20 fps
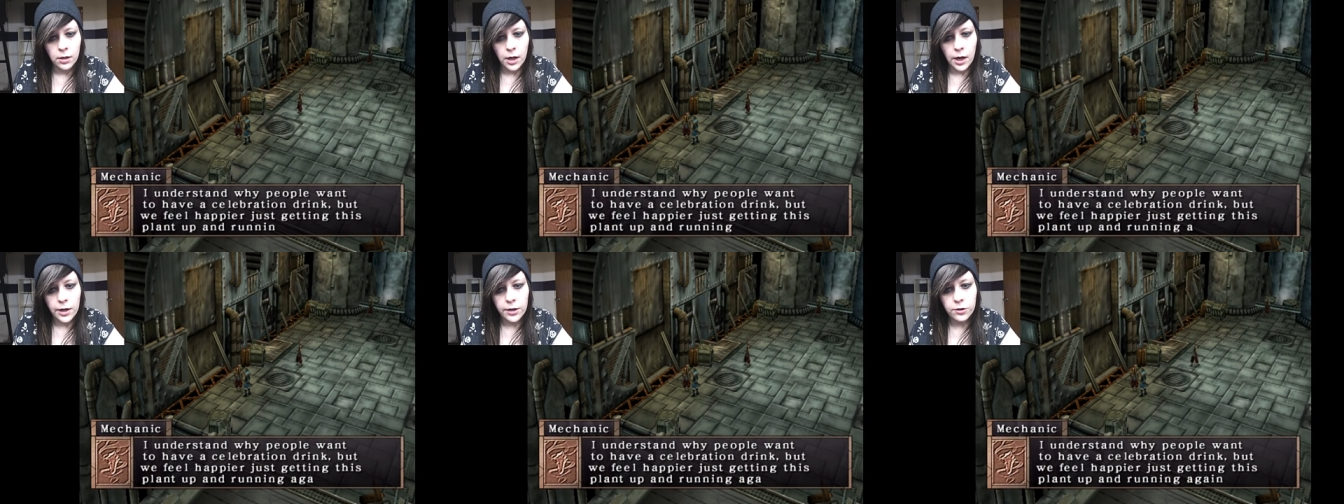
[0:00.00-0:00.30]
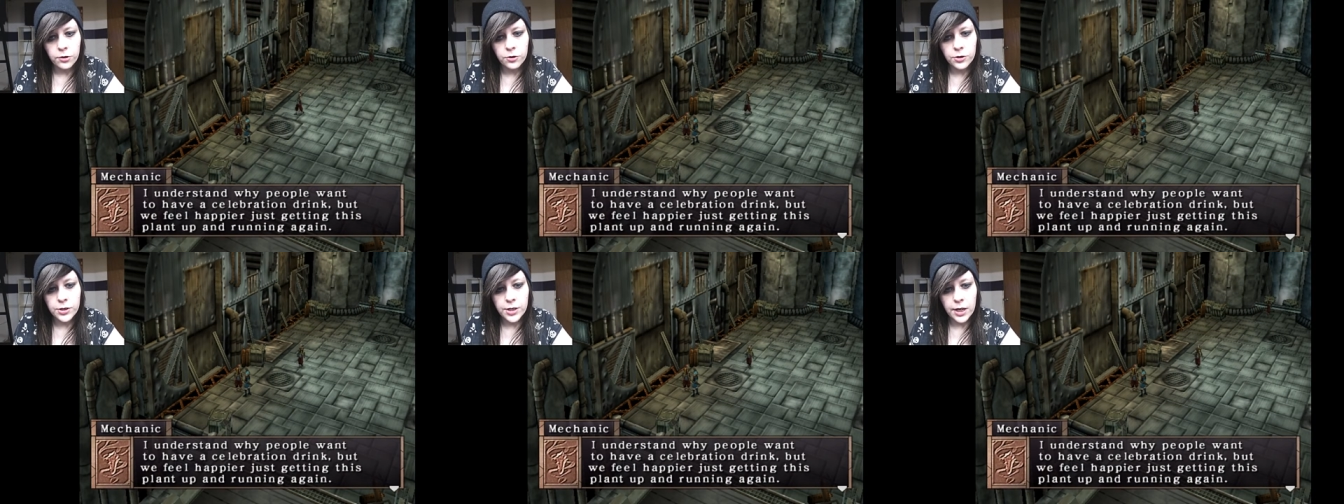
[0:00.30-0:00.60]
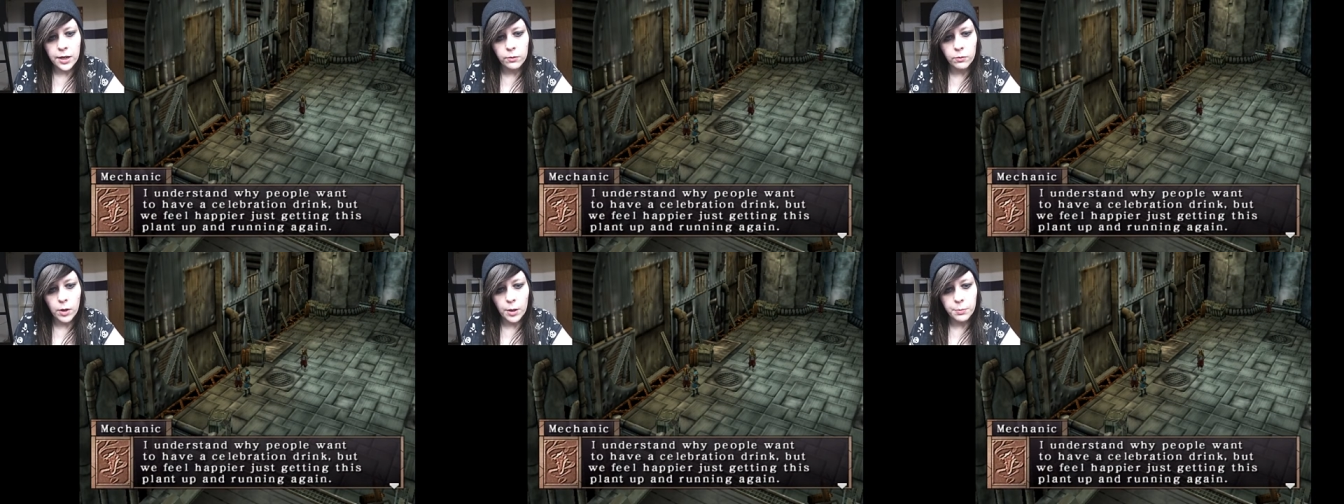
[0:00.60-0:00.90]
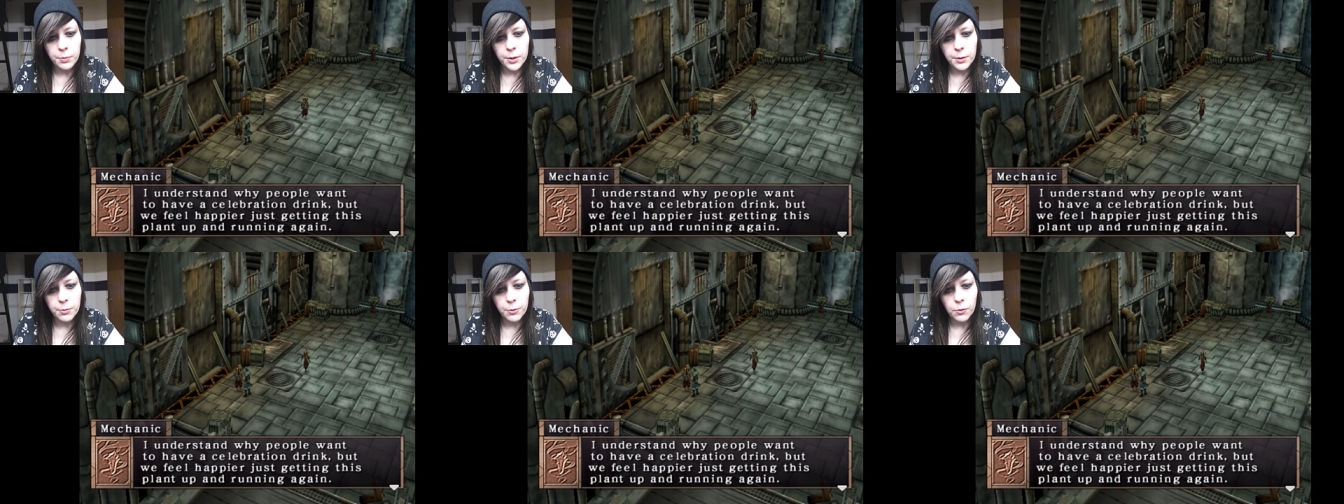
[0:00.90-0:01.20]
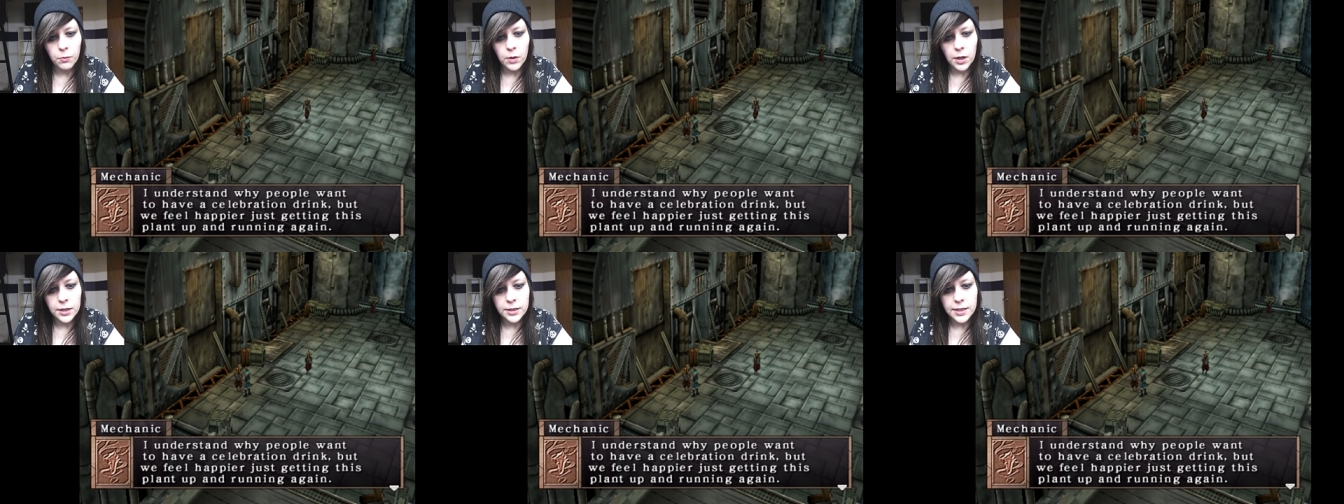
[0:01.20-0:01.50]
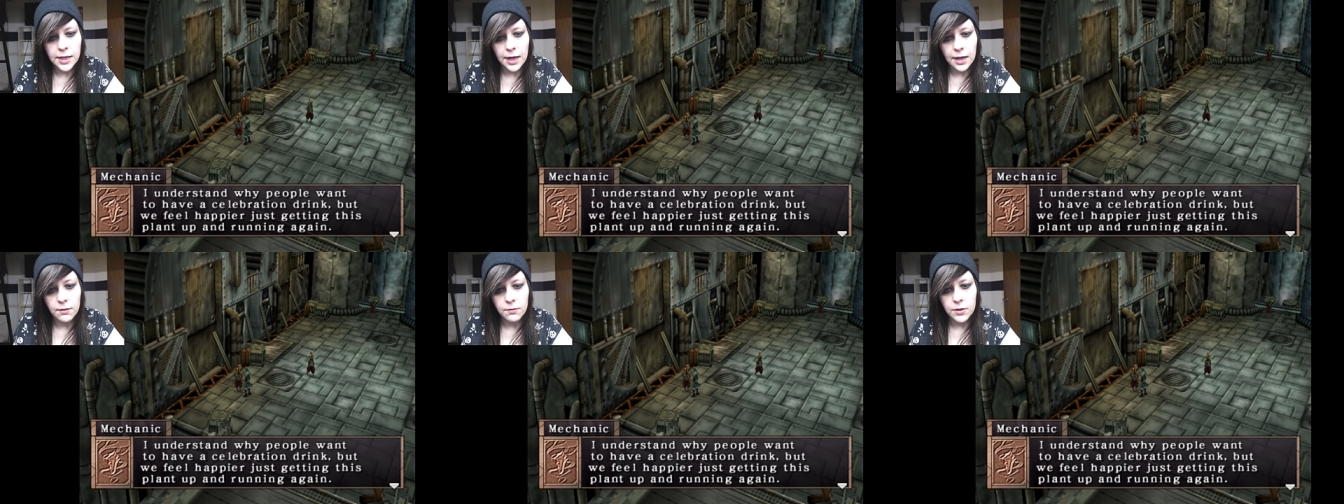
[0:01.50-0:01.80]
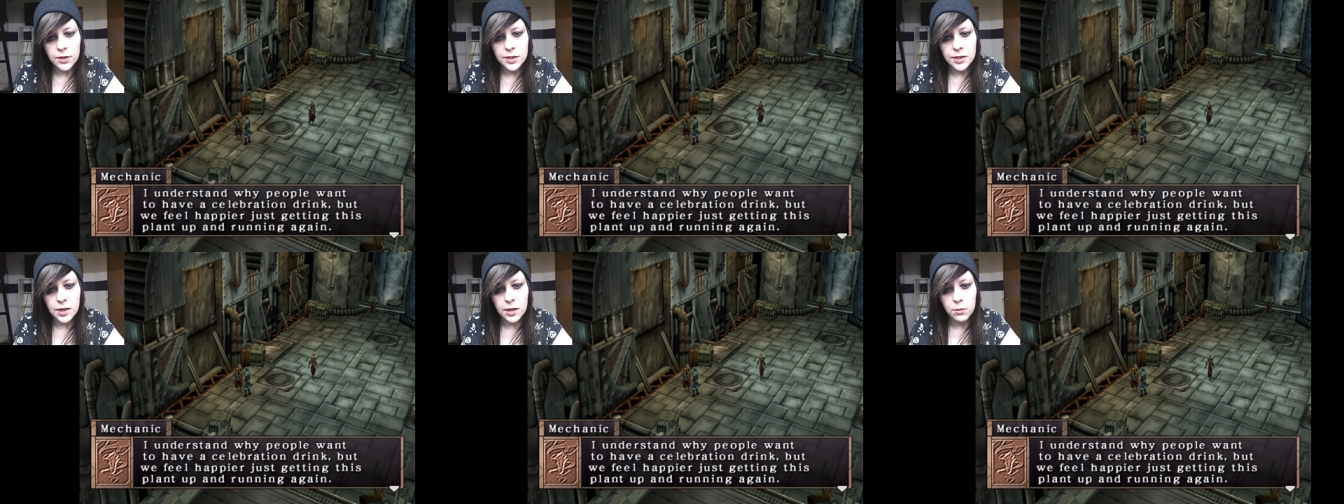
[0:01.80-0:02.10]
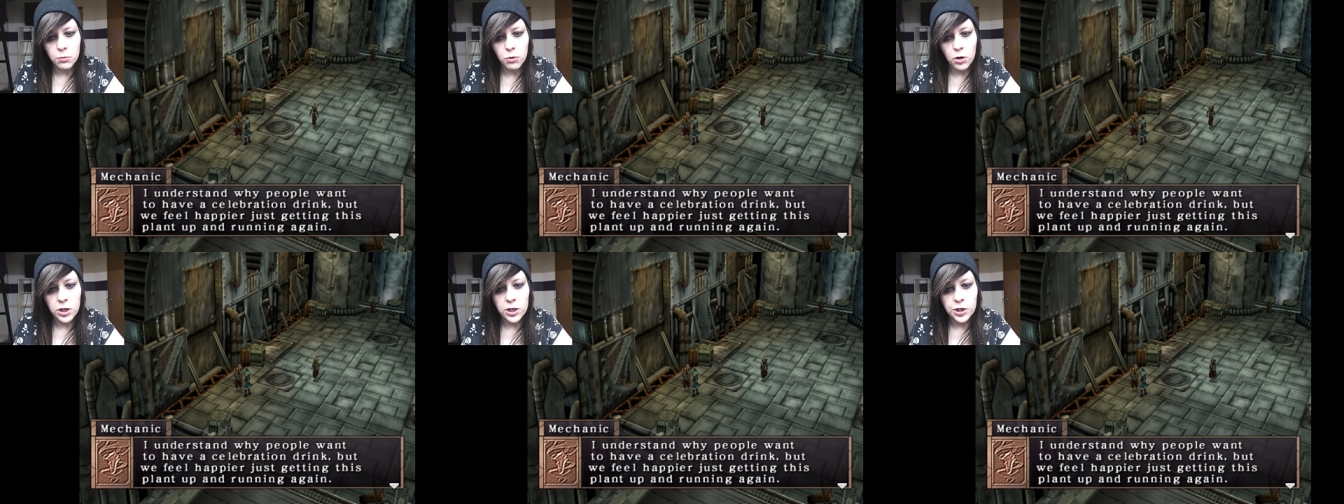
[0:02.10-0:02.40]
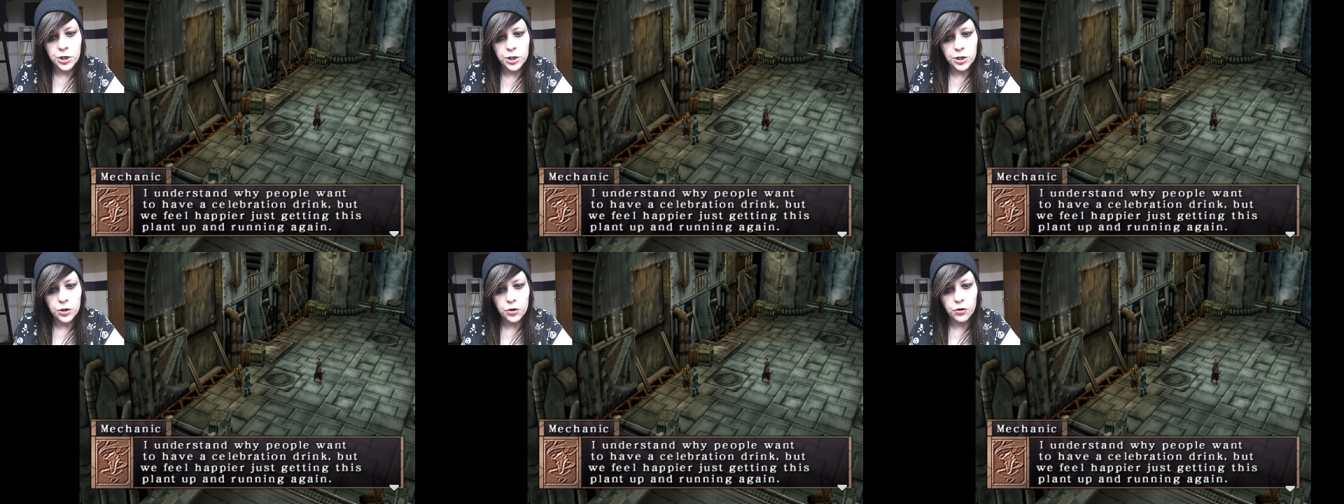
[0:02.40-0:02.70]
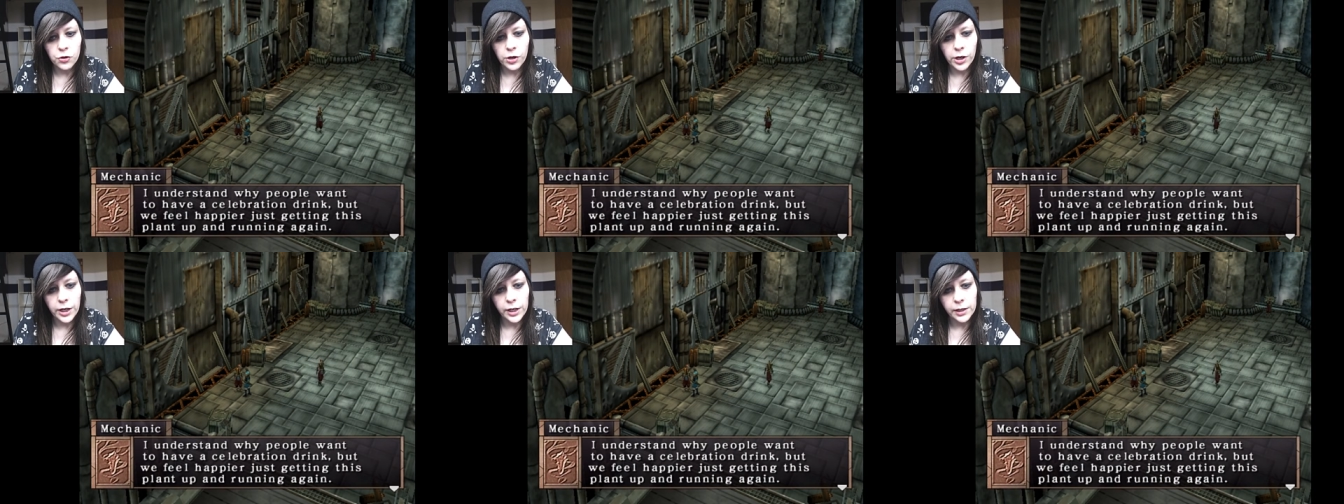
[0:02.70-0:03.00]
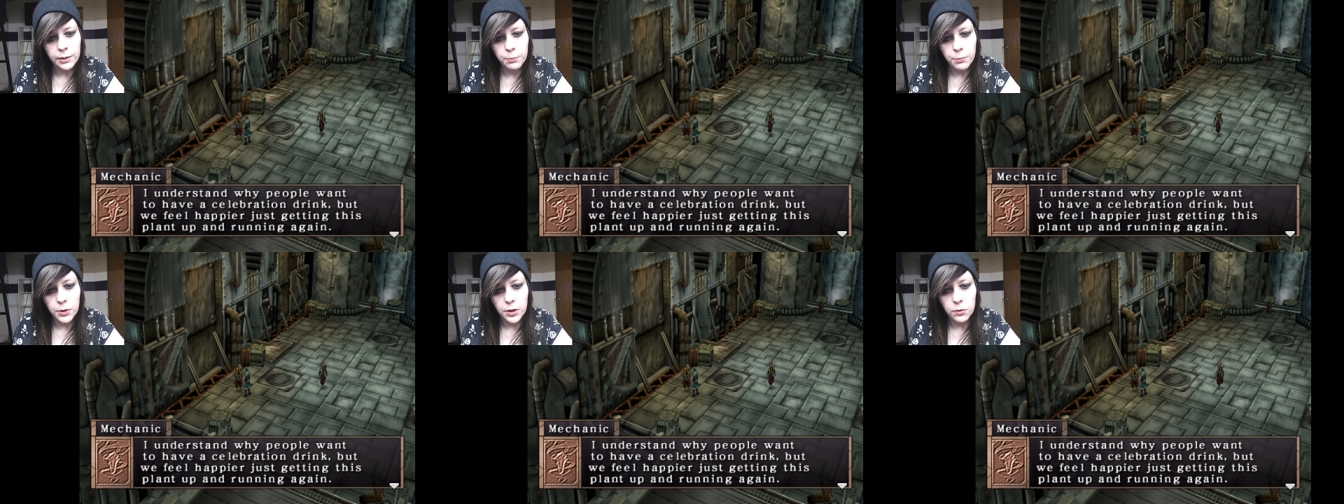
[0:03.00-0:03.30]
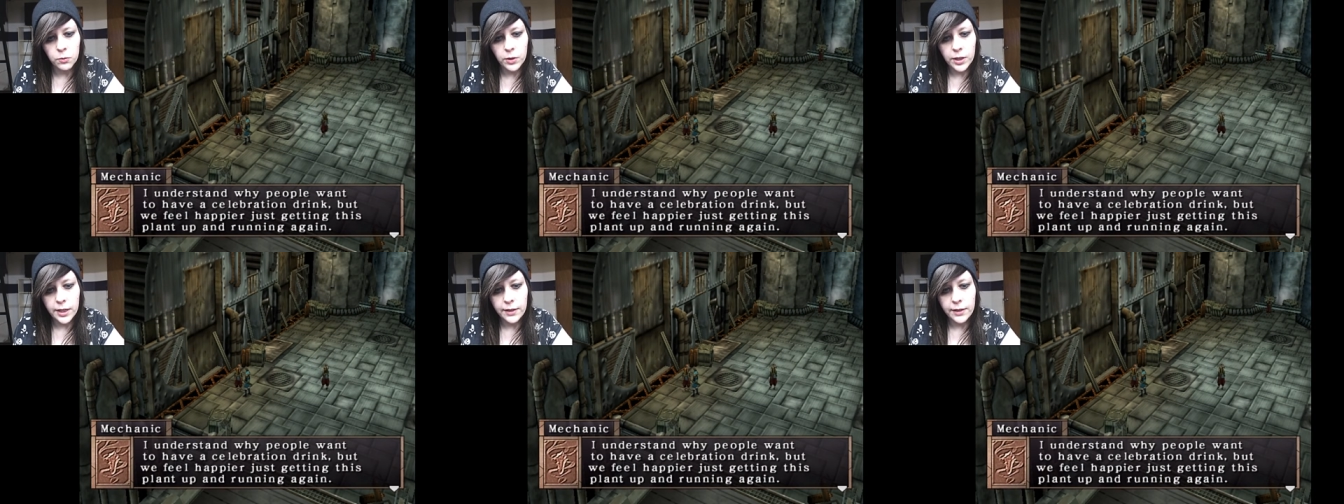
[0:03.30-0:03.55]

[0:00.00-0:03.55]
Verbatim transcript: I understand why people want to have a celebration drink, but we